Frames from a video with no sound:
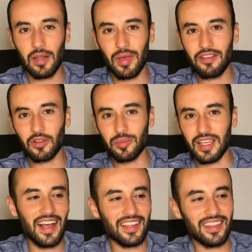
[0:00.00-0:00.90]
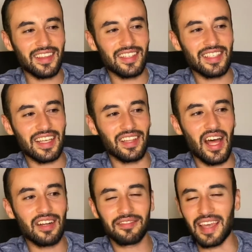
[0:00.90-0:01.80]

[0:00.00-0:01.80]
and painful because I think there's like a lot of